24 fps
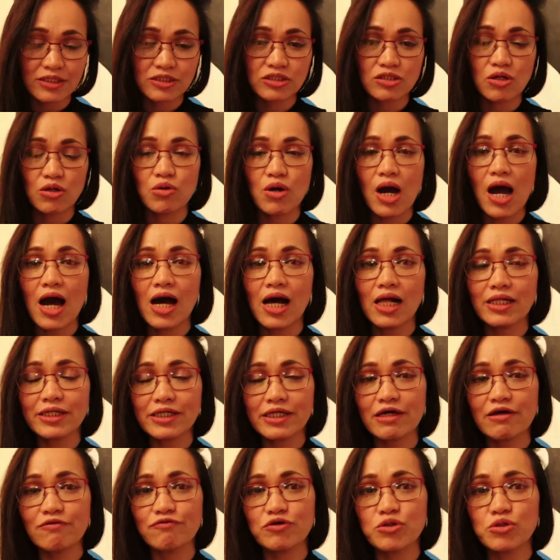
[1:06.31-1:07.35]
So I'll
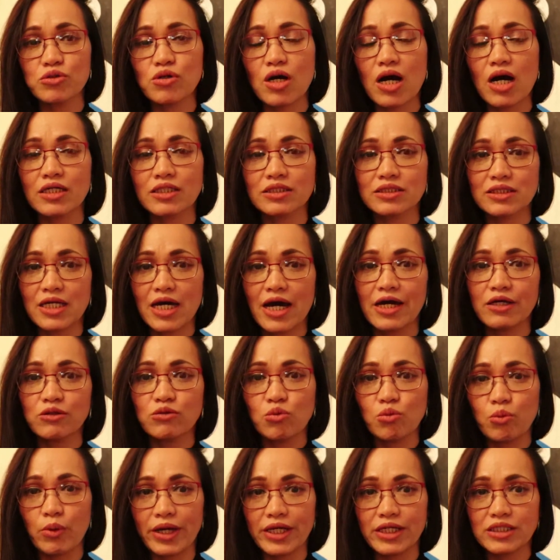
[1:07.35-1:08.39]
give you
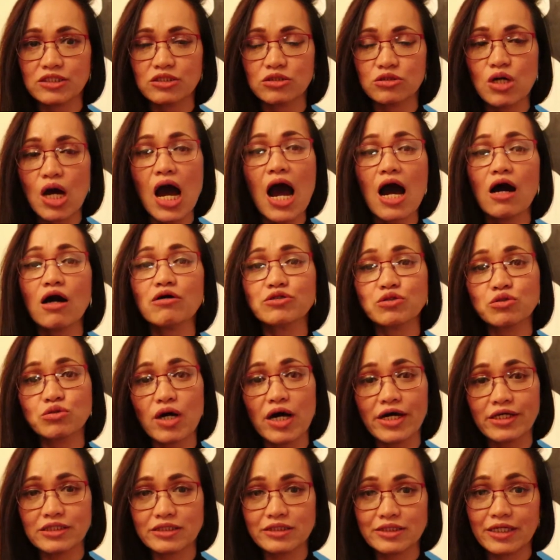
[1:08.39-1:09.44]
9 ways to how to
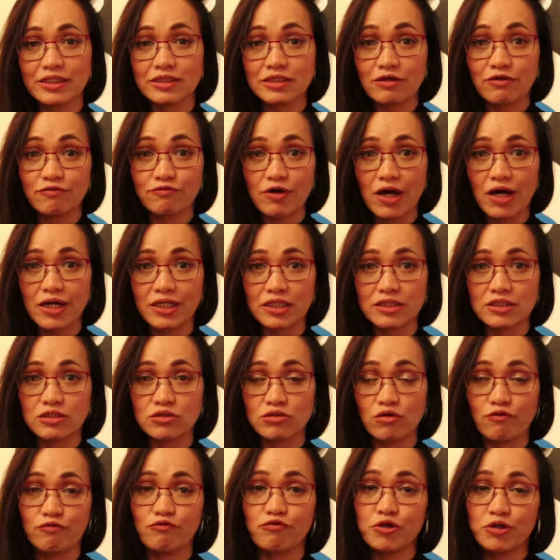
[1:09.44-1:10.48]
identify it.
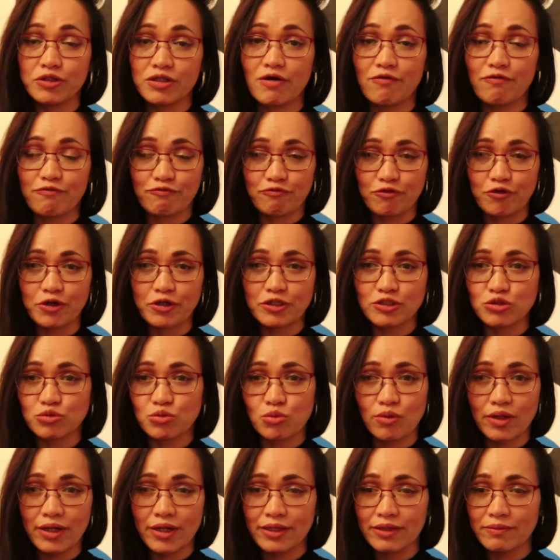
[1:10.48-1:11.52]
So for the first
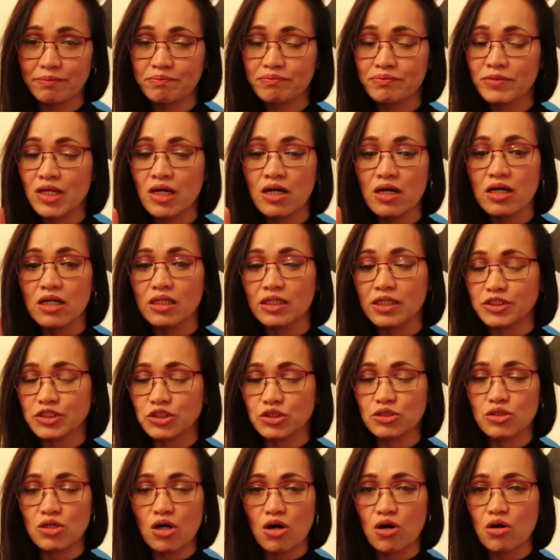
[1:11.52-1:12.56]
one, let's
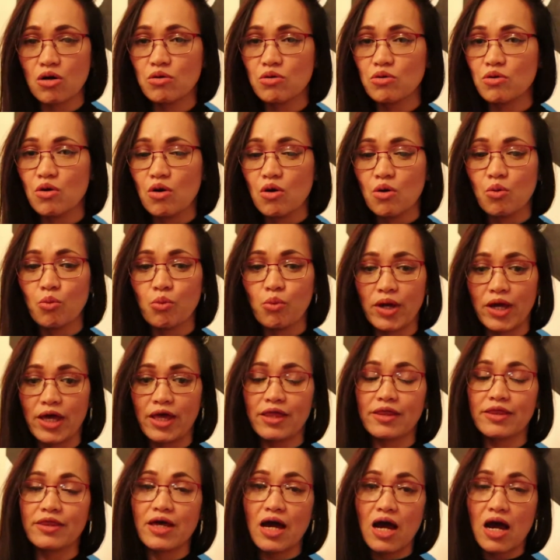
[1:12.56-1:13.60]
go
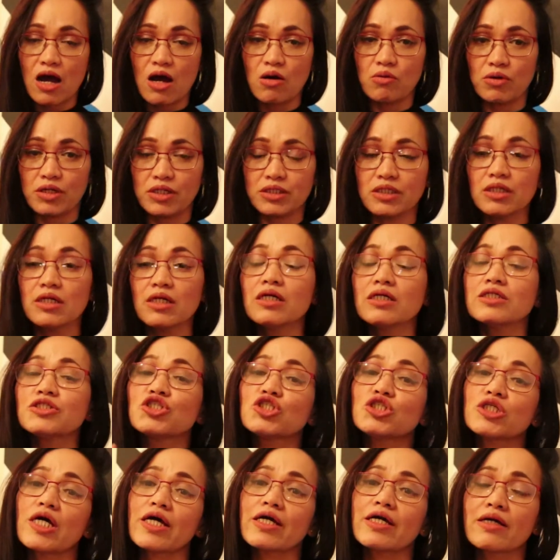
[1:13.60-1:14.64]
with our
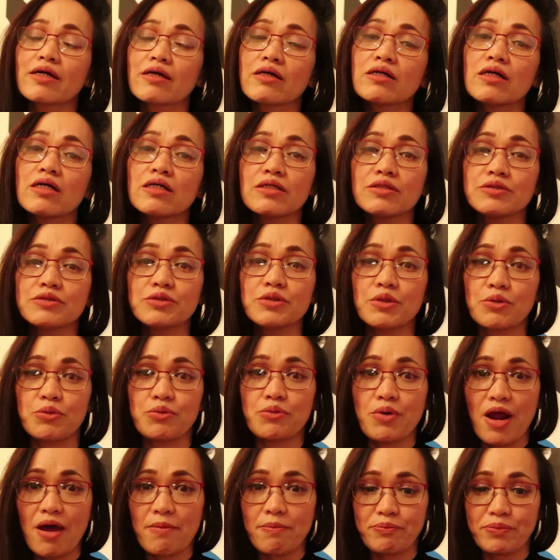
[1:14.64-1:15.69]
check the
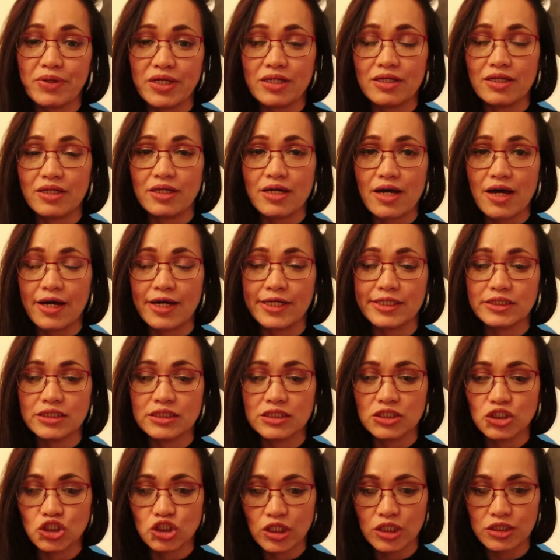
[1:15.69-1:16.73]
wrapping,
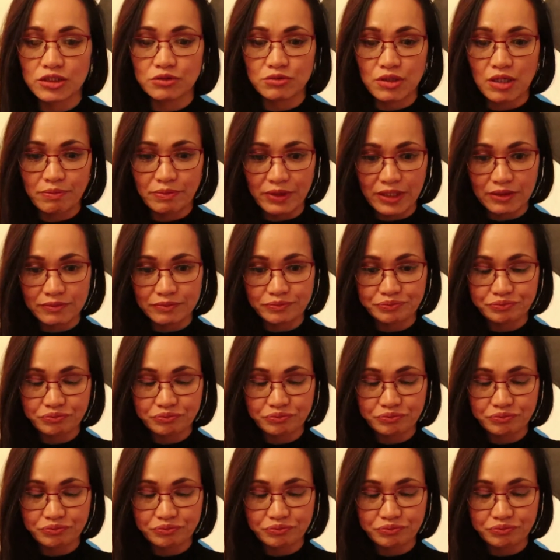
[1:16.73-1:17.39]
guys. Check the wrapping.